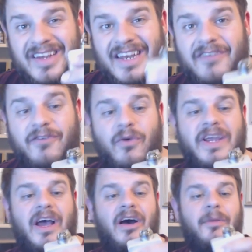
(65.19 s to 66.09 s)
DNA 40
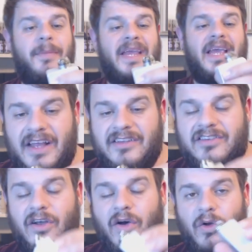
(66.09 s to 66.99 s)
heartbeat.
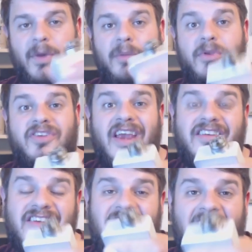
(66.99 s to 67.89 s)
That's on my
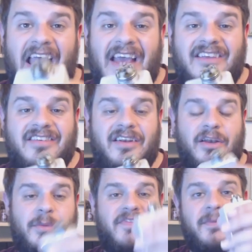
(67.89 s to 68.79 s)
Mutation X. And
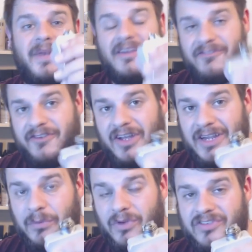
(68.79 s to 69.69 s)
I'm going to be vaping it at
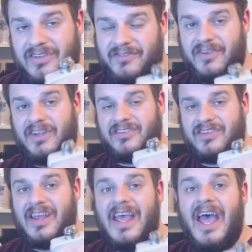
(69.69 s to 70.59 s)
30 watts at
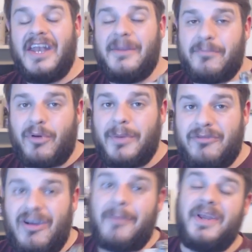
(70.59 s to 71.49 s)
first. And then
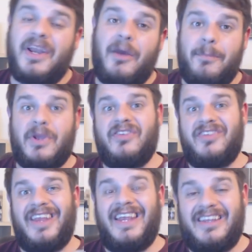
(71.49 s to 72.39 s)
probably ramp it up.
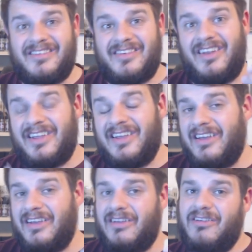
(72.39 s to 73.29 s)
Because it is like
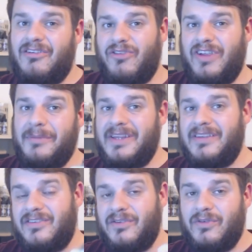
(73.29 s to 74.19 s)
a
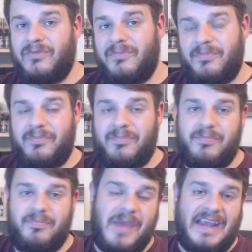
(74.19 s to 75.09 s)
creamy sort of
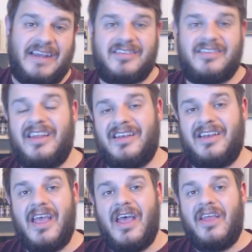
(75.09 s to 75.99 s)
base.
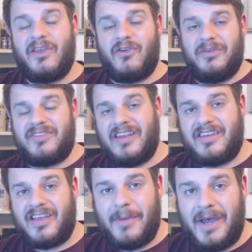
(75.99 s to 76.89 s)
Then the creams
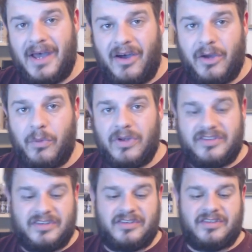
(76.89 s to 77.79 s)
tend to come out at higher
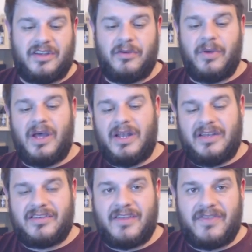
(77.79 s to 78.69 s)
wattages. So
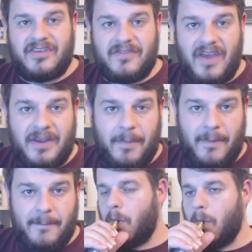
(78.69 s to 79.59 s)
let's give this a vape.